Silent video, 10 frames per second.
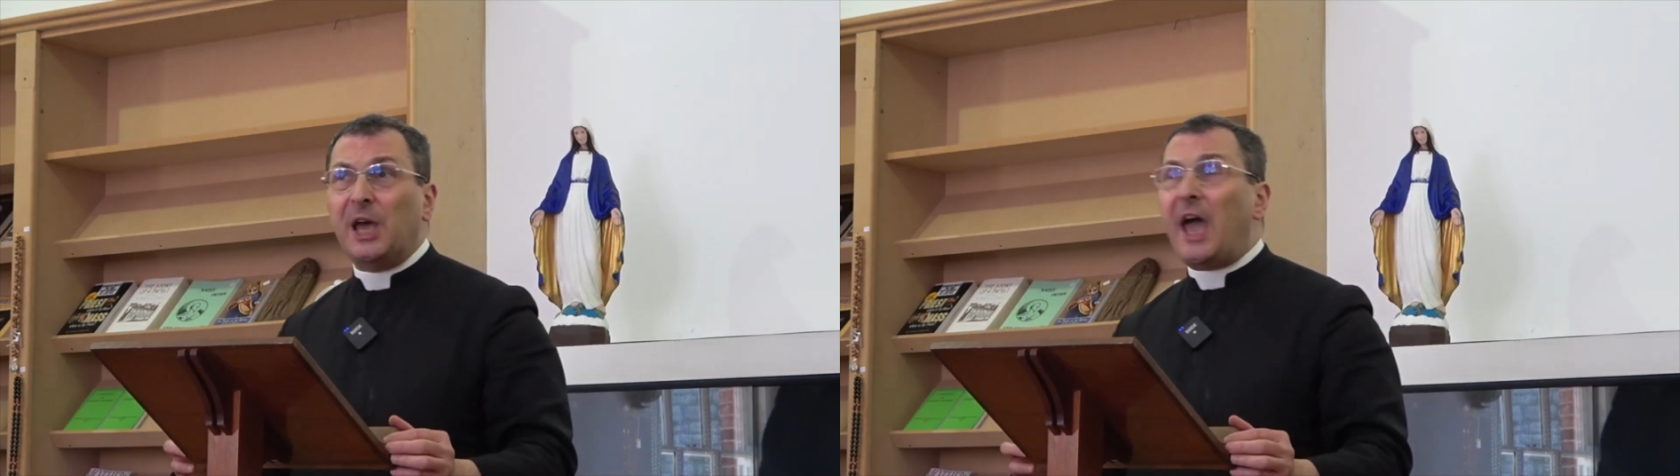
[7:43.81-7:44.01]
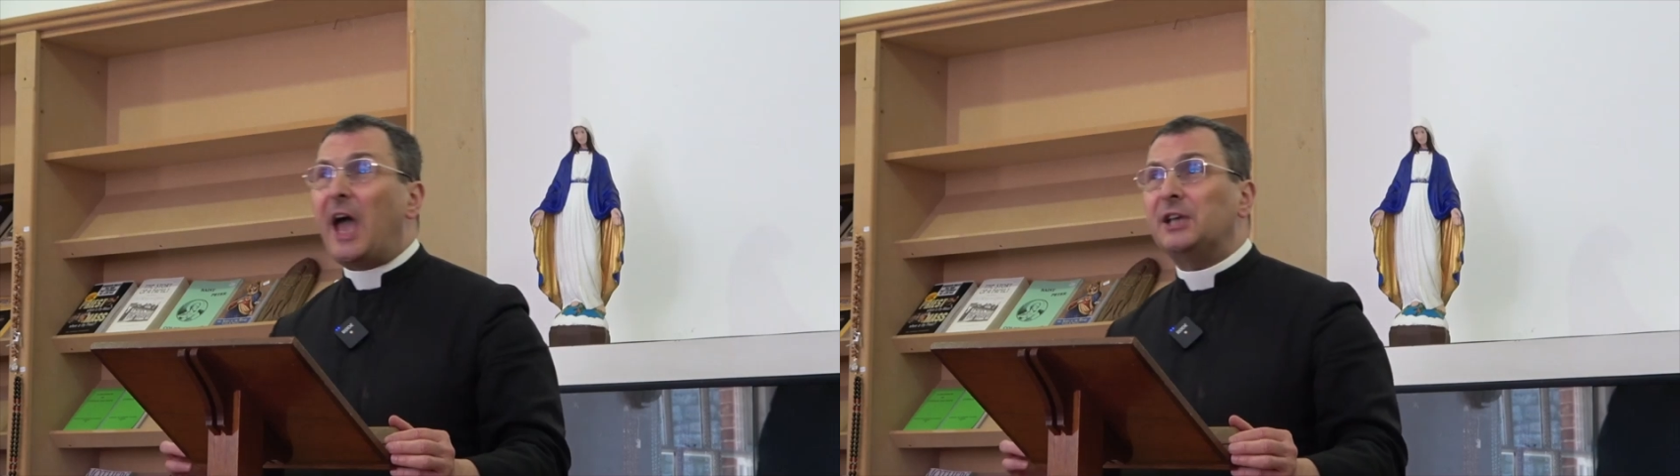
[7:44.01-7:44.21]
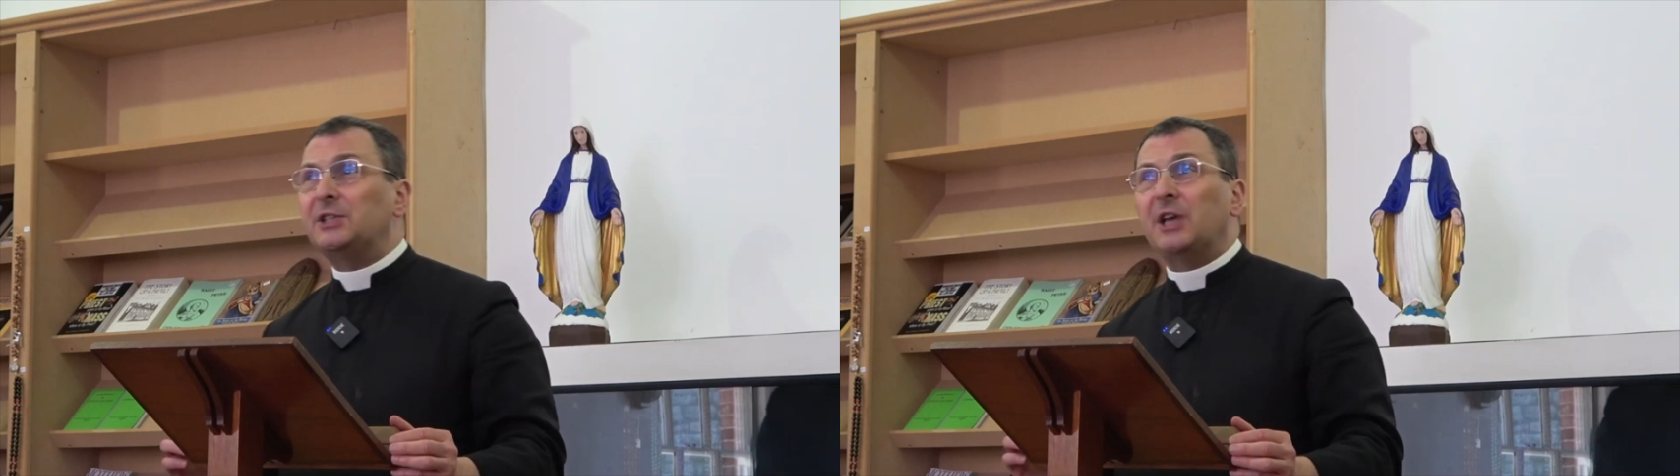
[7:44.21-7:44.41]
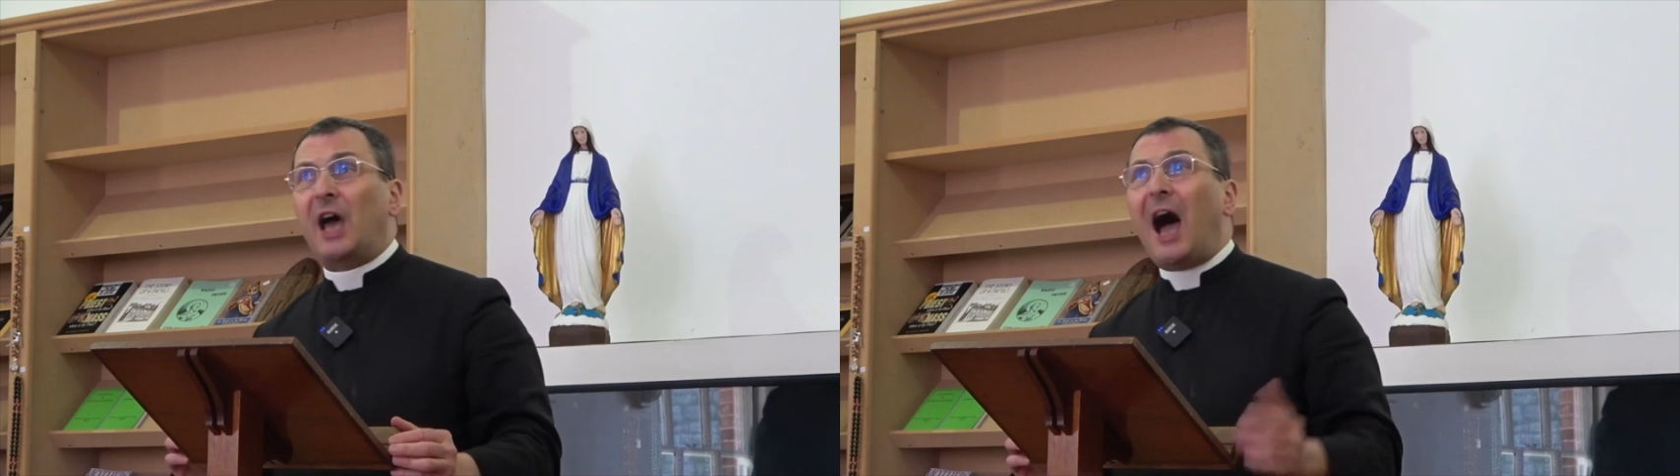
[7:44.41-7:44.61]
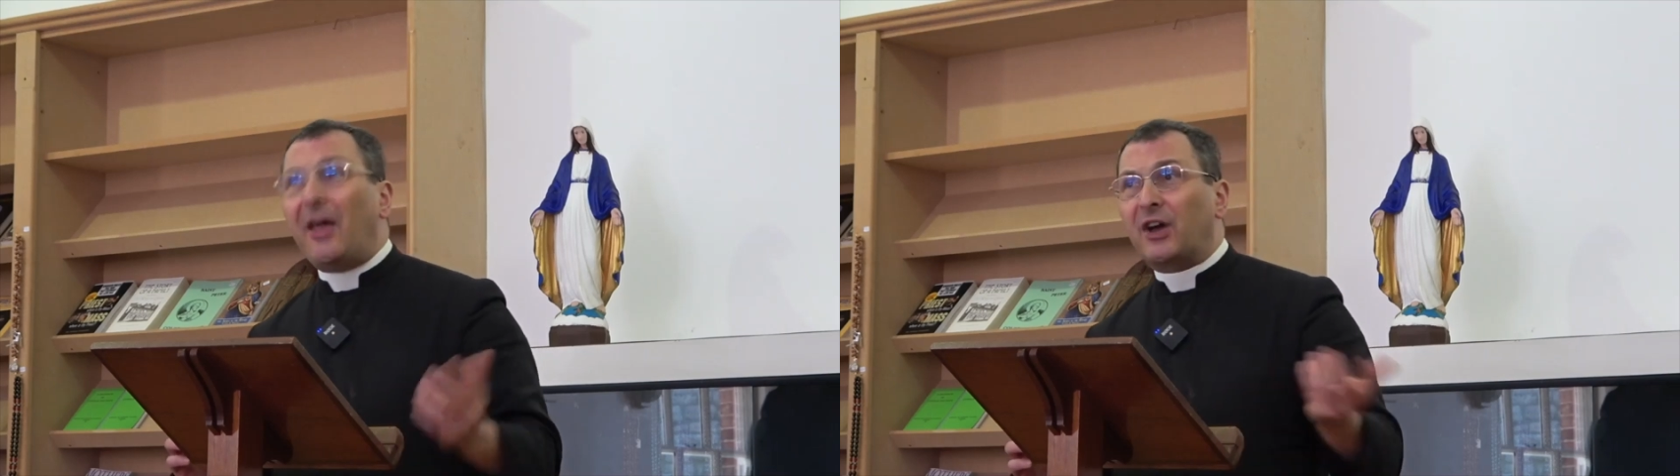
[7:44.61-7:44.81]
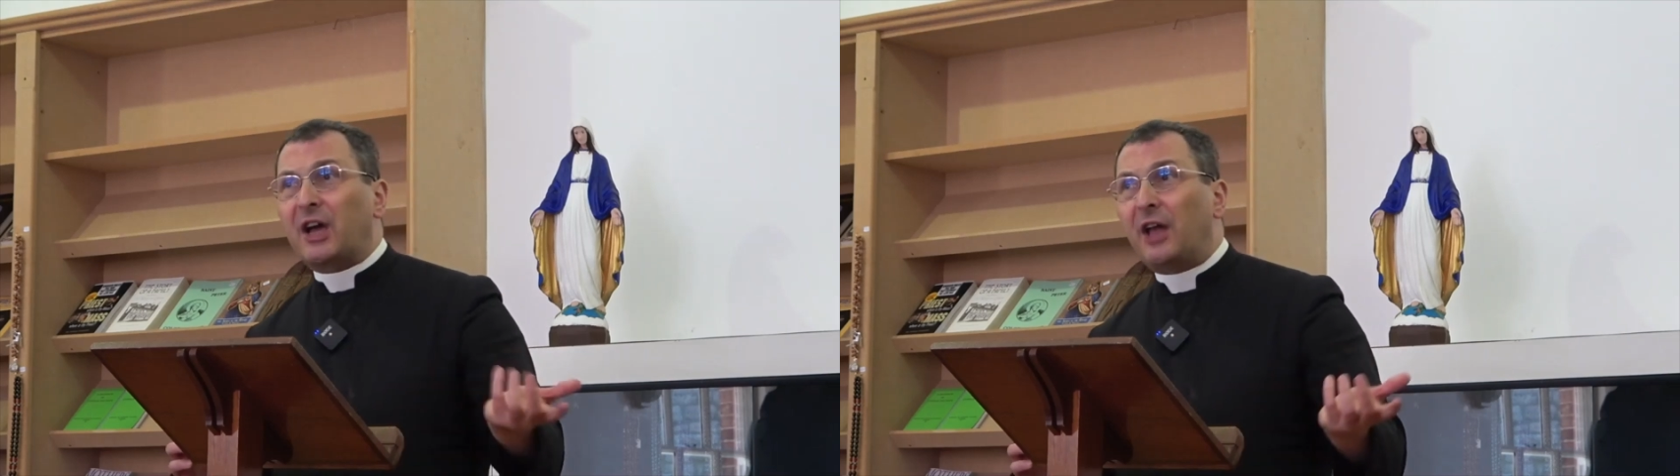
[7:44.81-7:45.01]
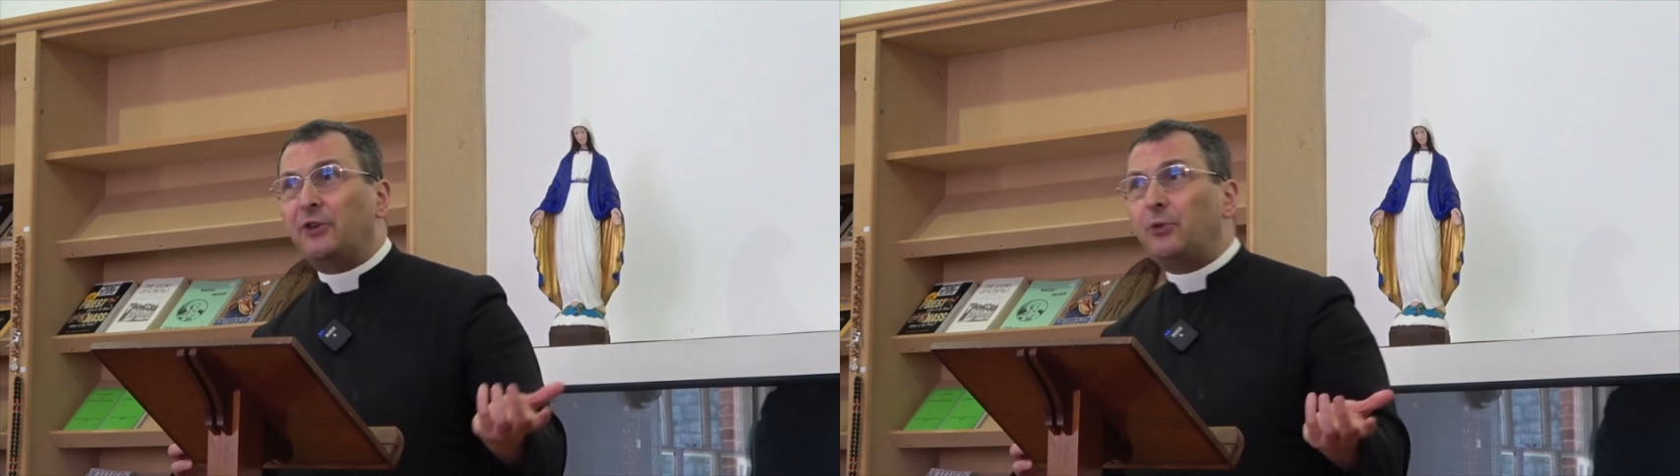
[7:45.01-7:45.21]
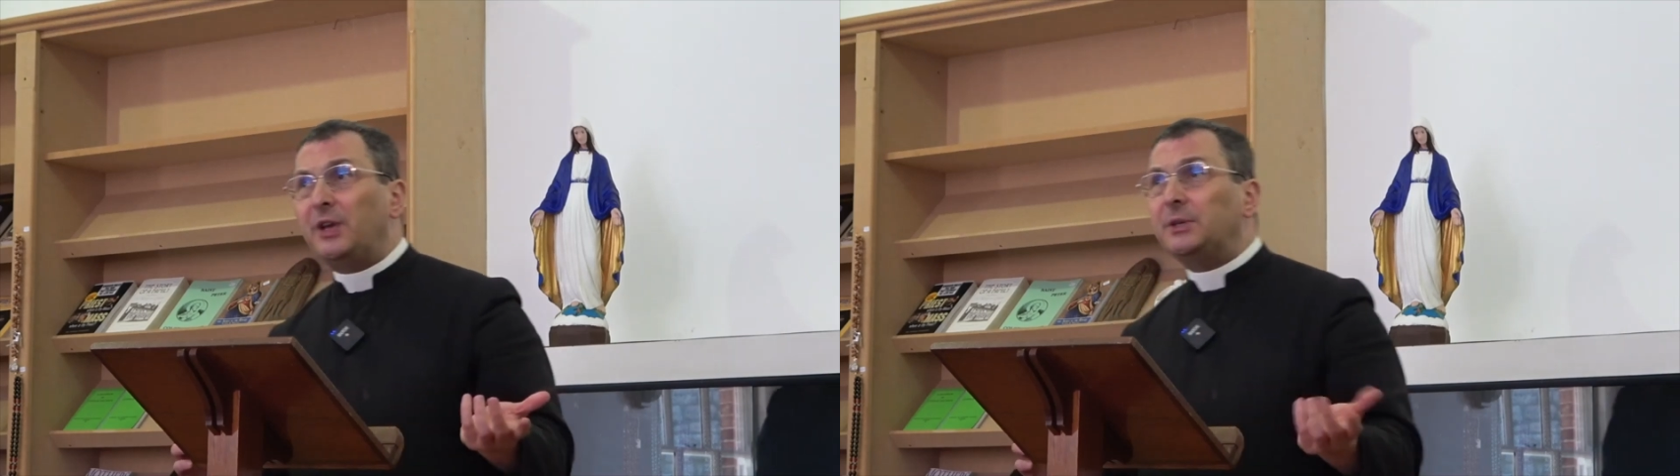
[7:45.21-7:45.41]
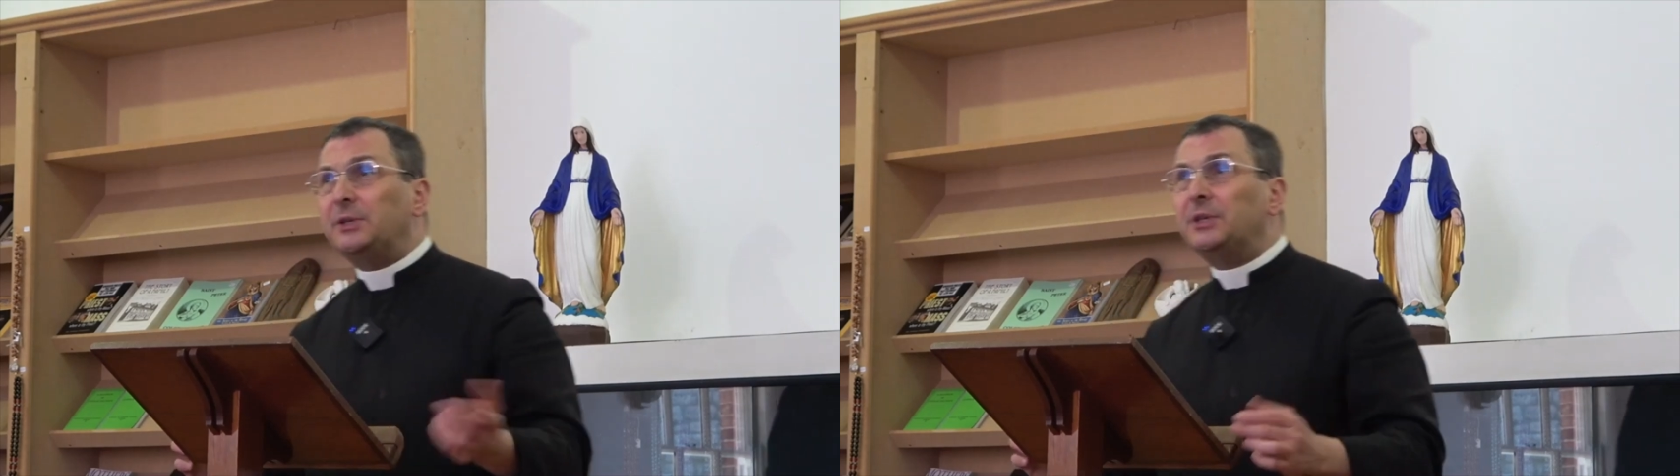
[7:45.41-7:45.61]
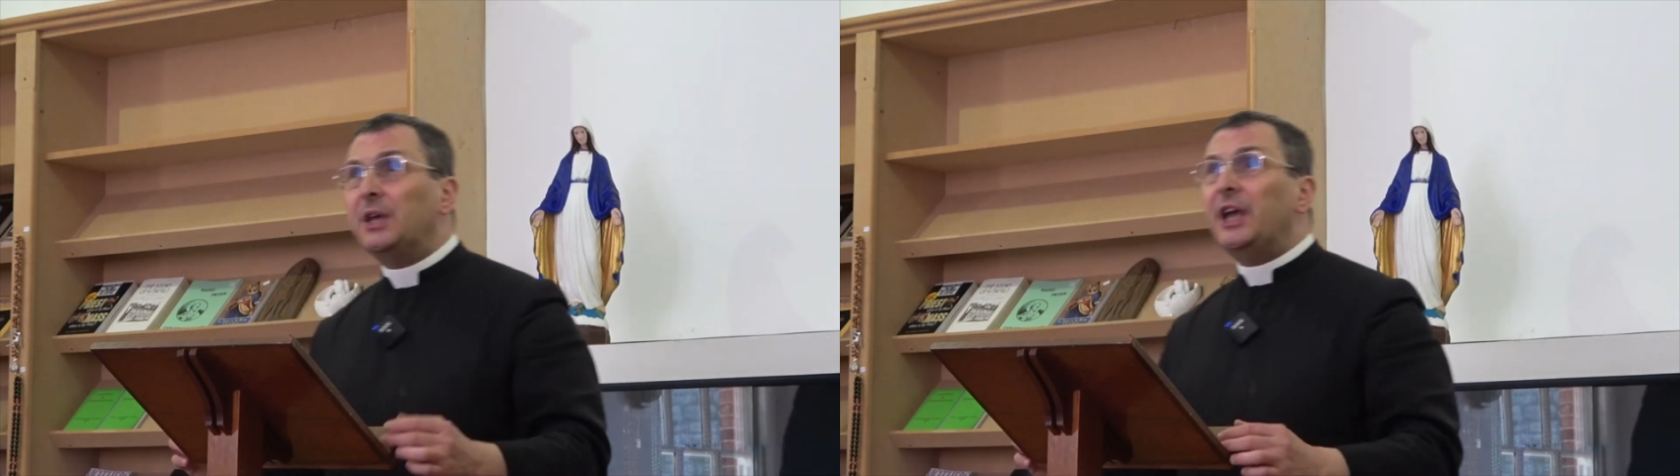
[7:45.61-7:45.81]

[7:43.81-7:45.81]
as other countries,